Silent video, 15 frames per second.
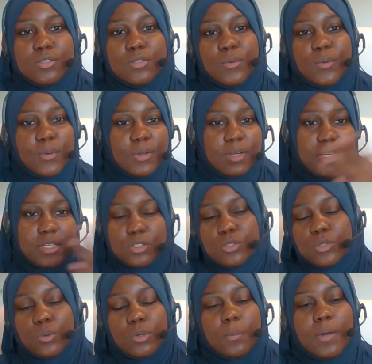So
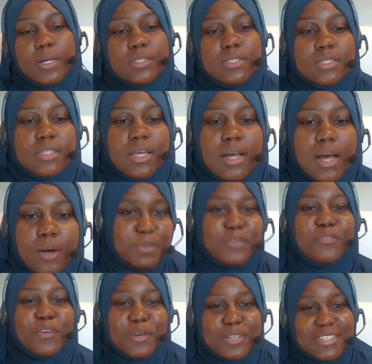let's talk about it.
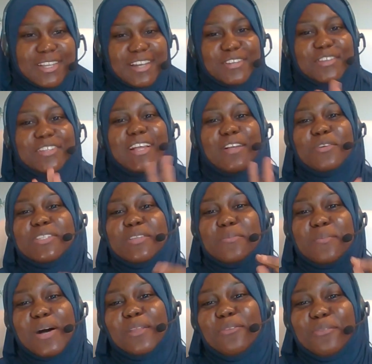But first, I know that was a
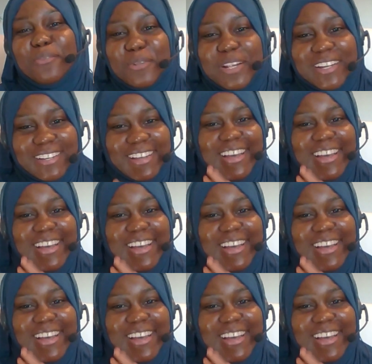mouthful.